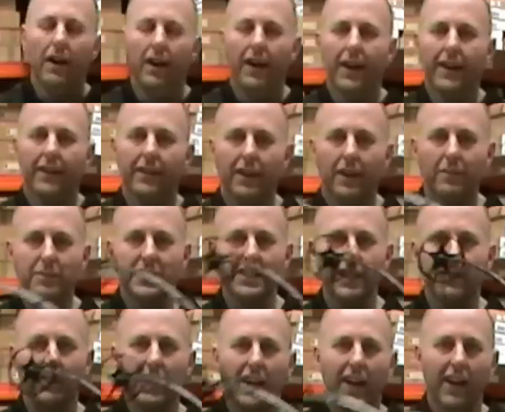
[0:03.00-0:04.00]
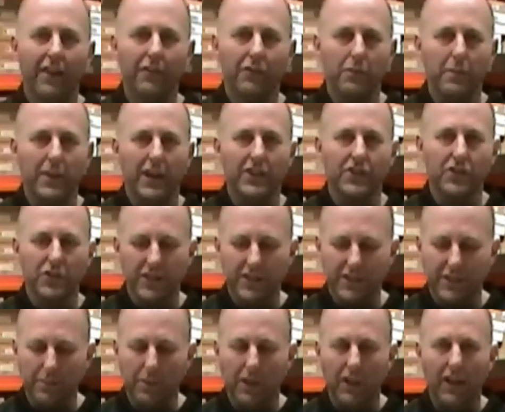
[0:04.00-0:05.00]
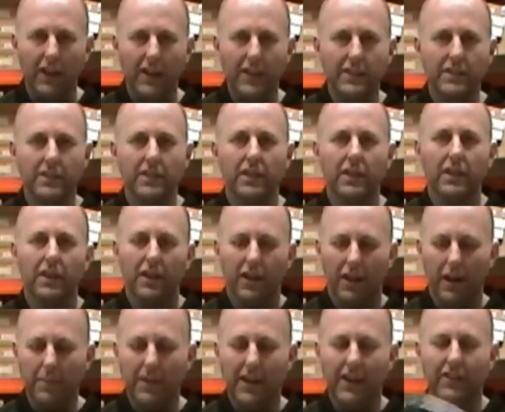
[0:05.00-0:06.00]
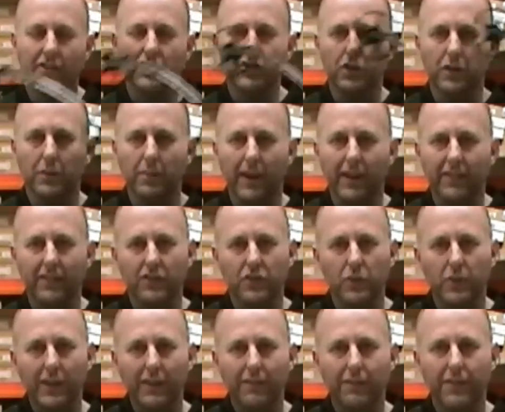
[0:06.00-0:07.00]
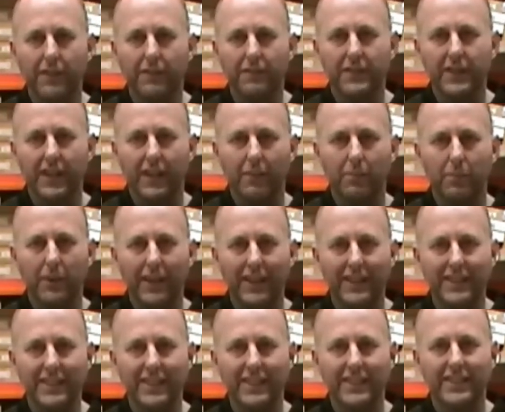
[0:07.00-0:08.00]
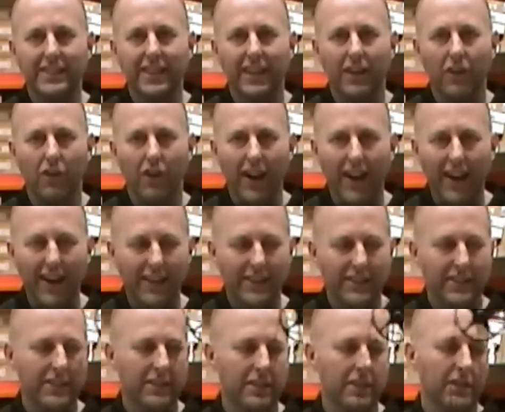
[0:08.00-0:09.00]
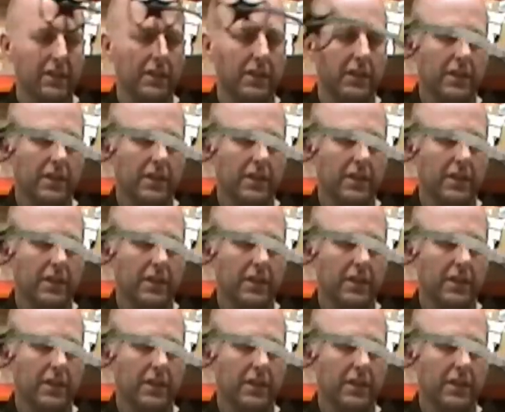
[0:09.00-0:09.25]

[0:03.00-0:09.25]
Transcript: Hi, I'm Stephen Hand from Archery Supplies. I'm here to talk about the 2015 PSE Stinger X.